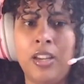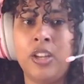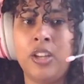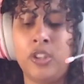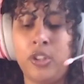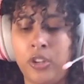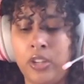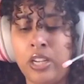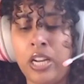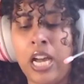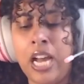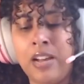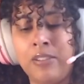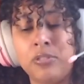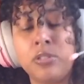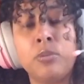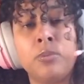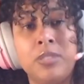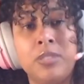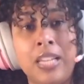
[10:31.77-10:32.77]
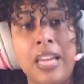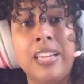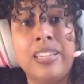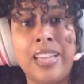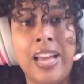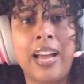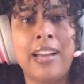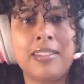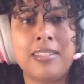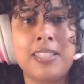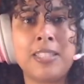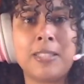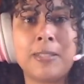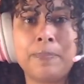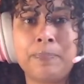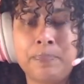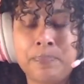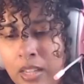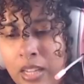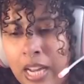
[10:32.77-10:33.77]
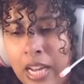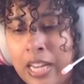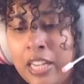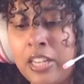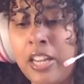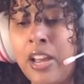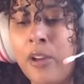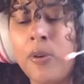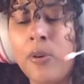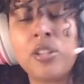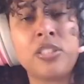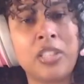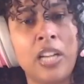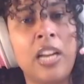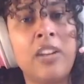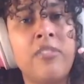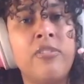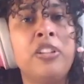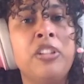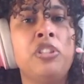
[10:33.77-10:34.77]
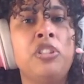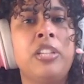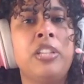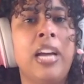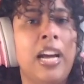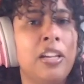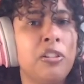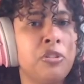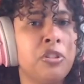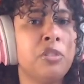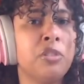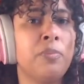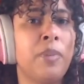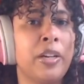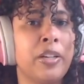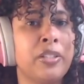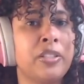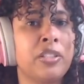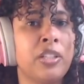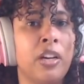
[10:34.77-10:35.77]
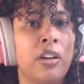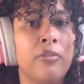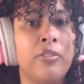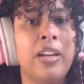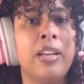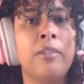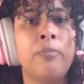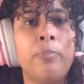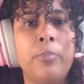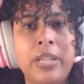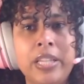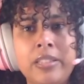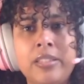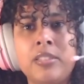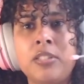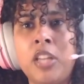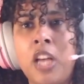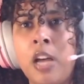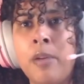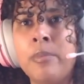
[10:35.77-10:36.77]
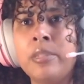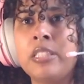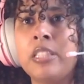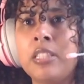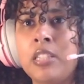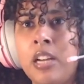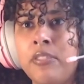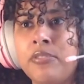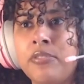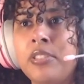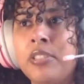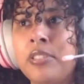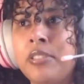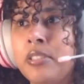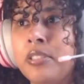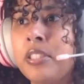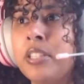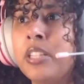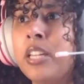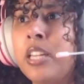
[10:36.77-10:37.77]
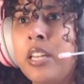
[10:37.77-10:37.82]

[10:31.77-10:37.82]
you're going to have to say yes. And there are certain things you can do by yourself and be determined enough to